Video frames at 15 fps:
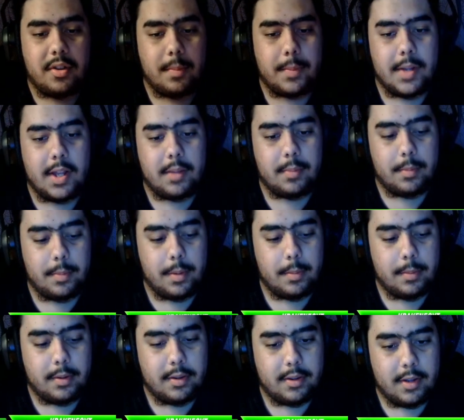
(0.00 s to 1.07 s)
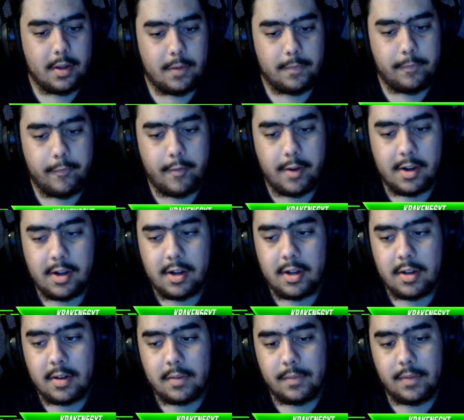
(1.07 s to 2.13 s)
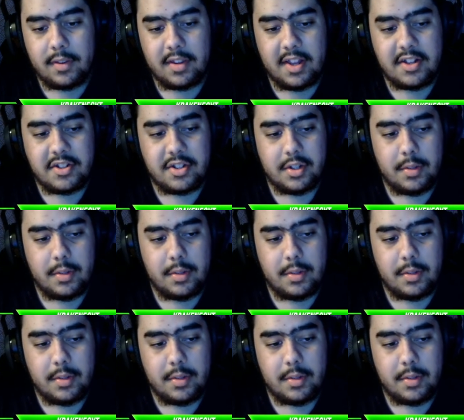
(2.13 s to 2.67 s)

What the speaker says: plasma beam itself. This actually